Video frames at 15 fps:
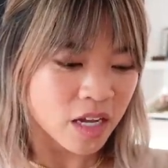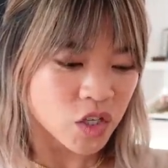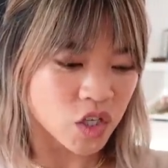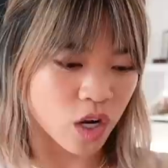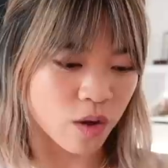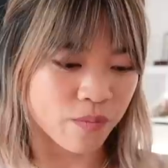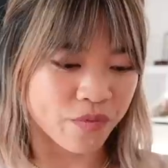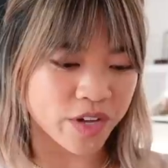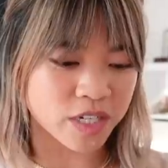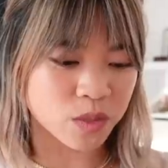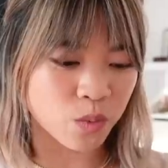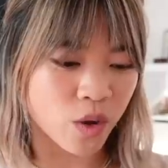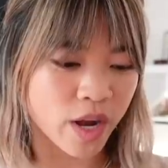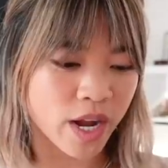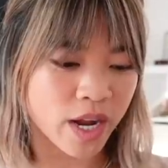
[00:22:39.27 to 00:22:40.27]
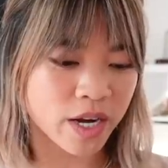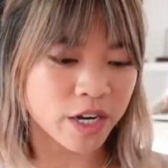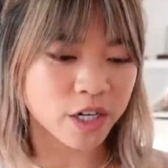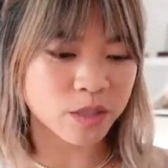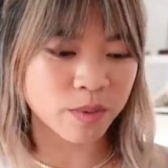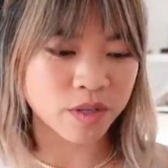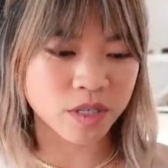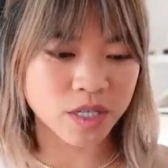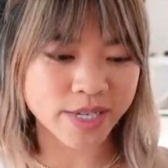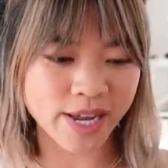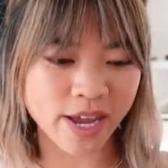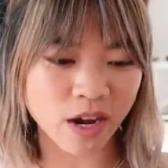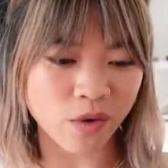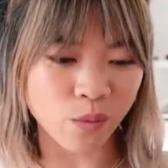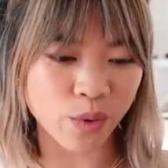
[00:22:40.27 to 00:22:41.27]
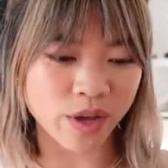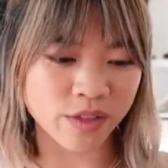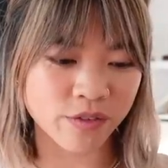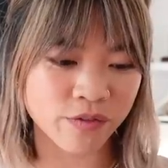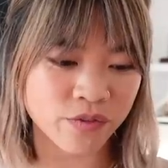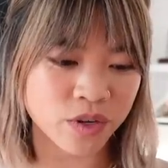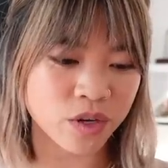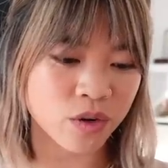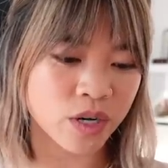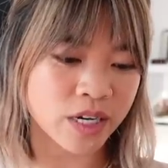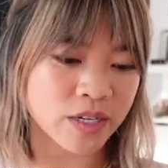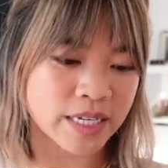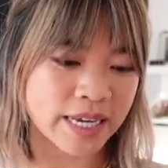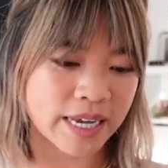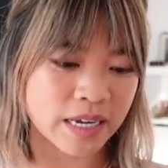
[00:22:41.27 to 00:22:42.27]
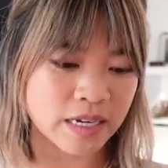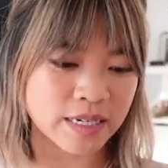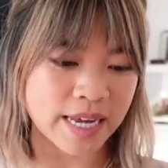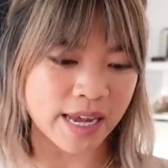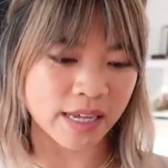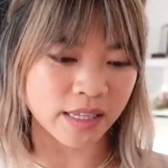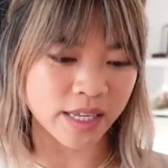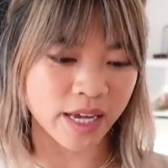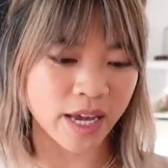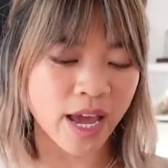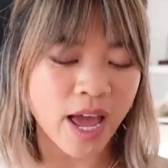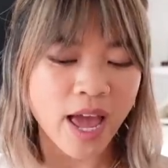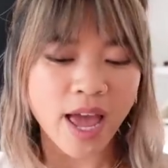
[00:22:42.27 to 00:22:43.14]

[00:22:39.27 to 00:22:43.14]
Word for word: So this one you're supposed to take with food and you take it daily.